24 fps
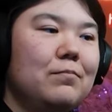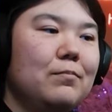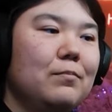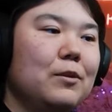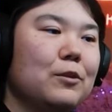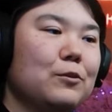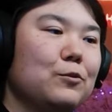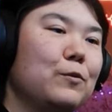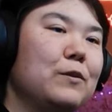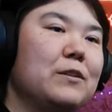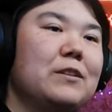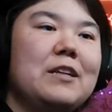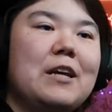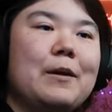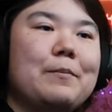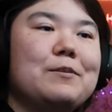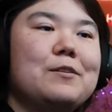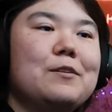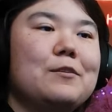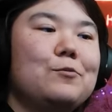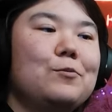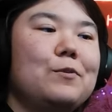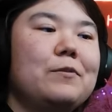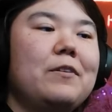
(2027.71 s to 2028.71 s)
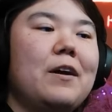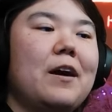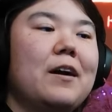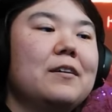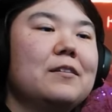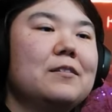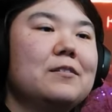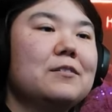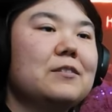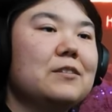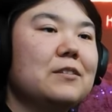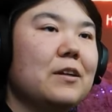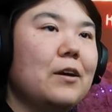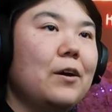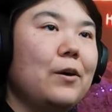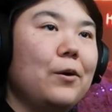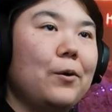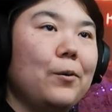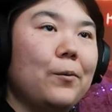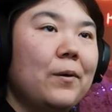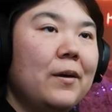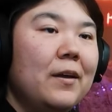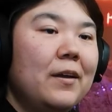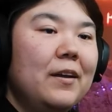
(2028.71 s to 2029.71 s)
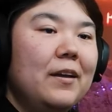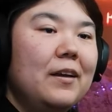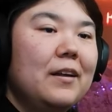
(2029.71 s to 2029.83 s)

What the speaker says: most recent episodes we've gotten, so